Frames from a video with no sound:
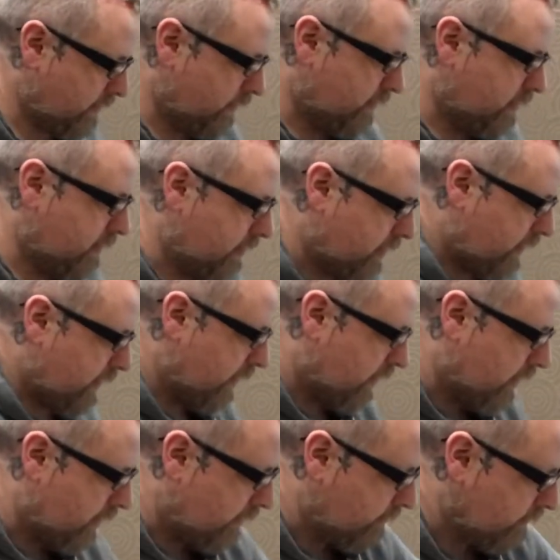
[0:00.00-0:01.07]
tank.
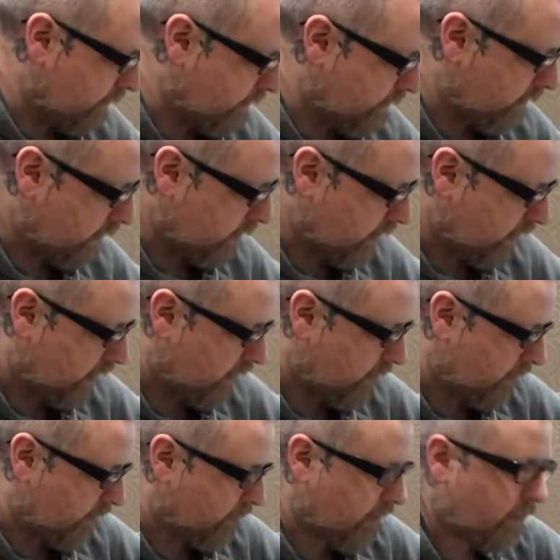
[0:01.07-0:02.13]
I'm
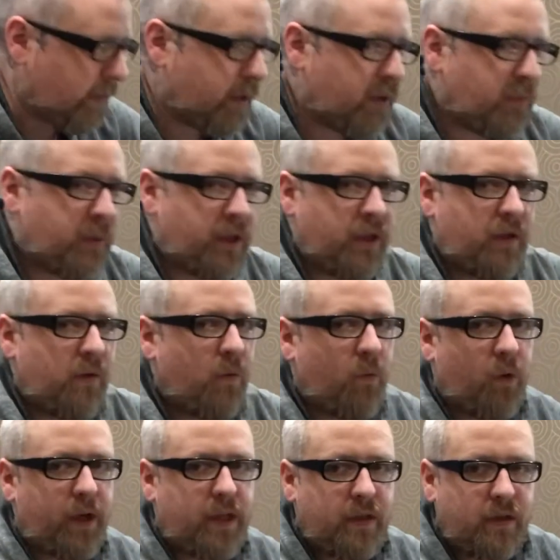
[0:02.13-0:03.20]
probably going to paint it
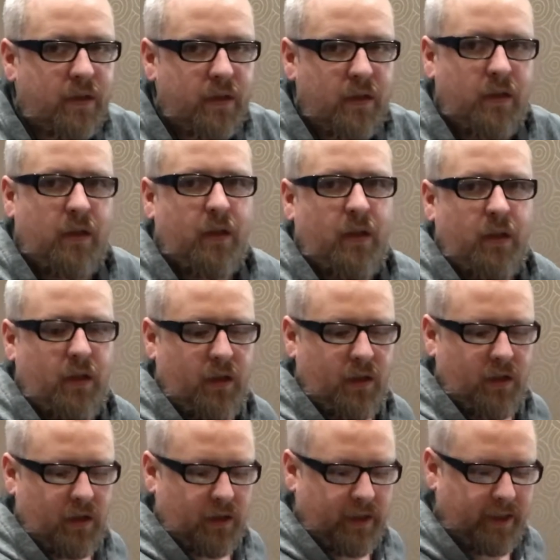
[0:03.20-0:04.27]
white.
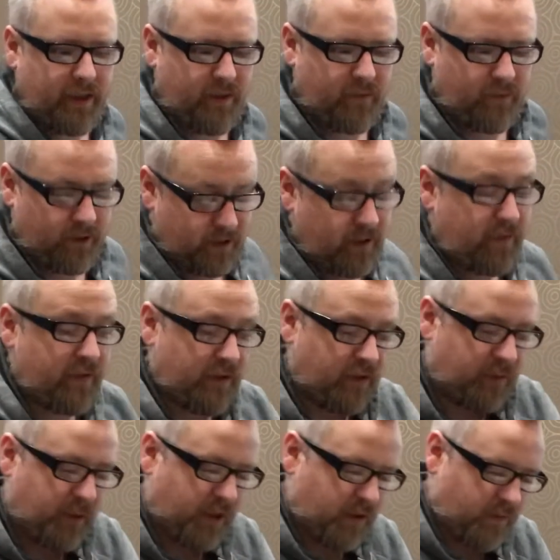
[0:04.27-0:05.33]
We're definitely going to
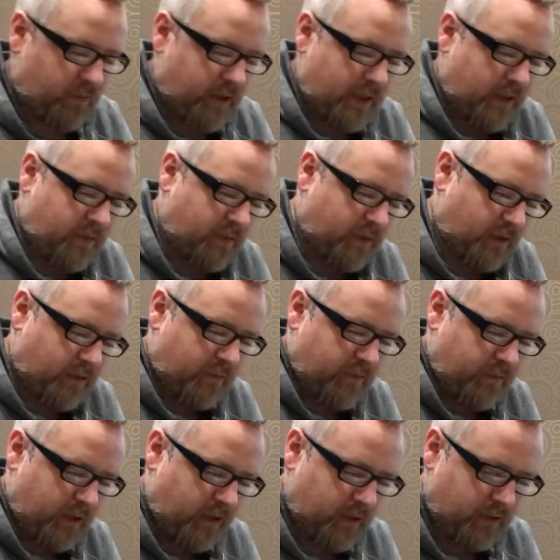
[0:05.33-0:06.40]
paint it white, but I'm
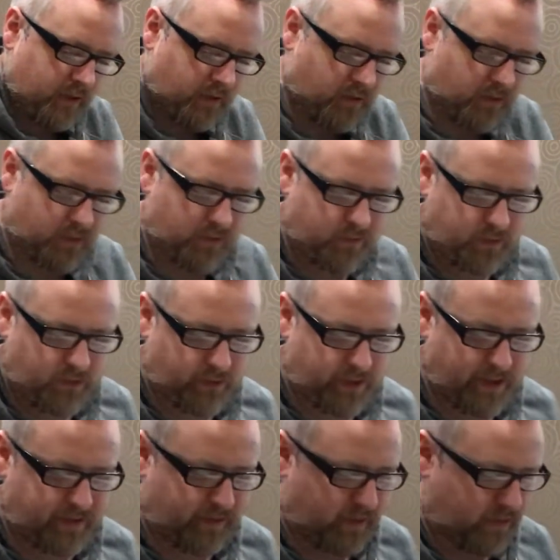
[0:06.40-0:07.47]
not going to go
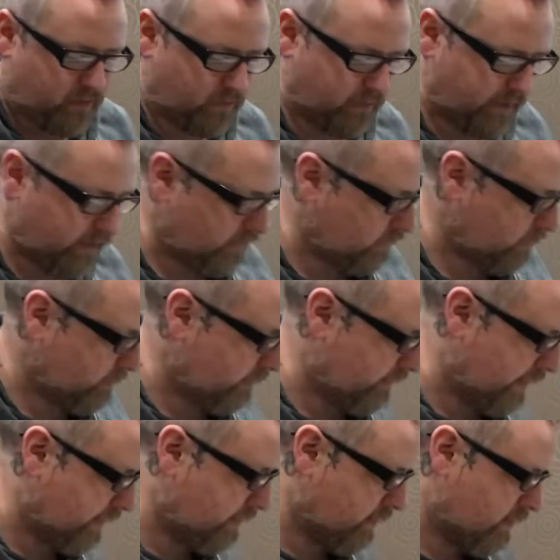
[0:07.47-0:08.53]
crazy and do like a super
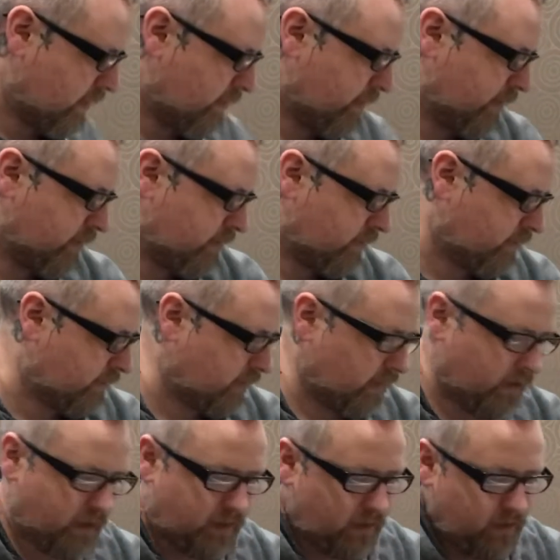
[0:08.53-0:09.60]
fancy job on it. Just
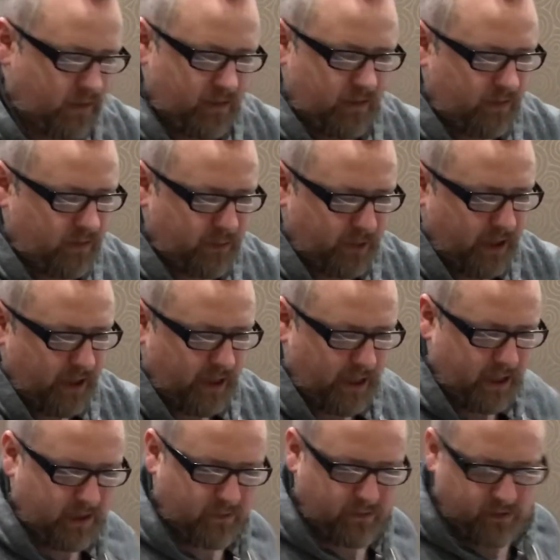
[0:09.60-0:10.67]
spray
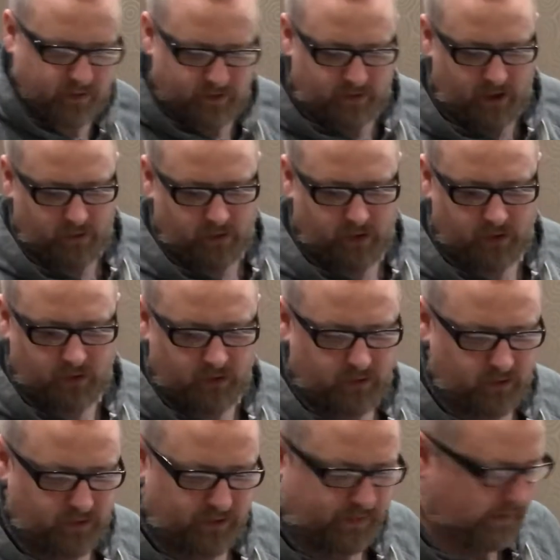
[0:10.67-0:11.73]
can with the same color code
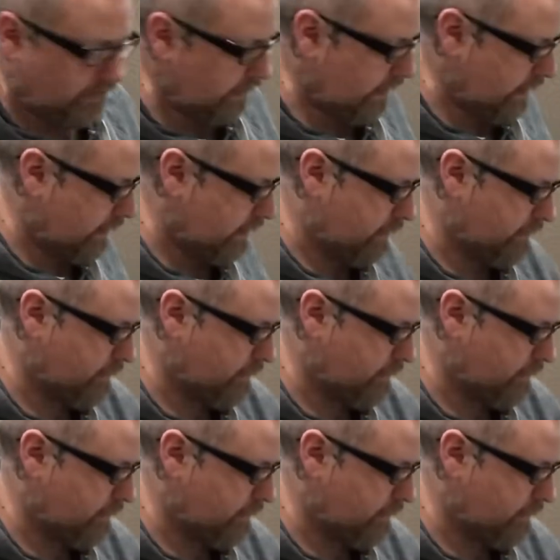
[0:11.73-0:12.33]
as the car.